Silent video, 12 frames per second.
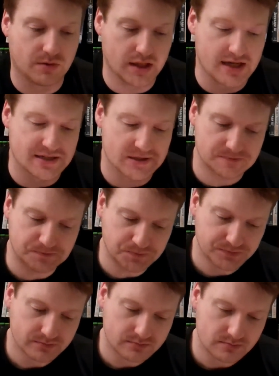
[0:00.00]
release.
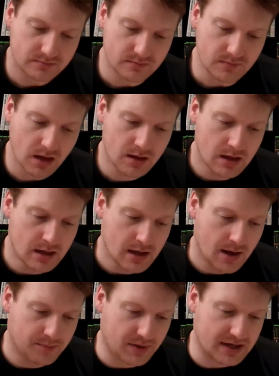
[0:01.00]

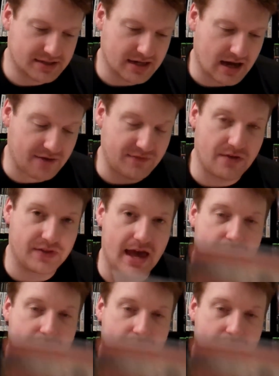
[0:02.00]
But I found The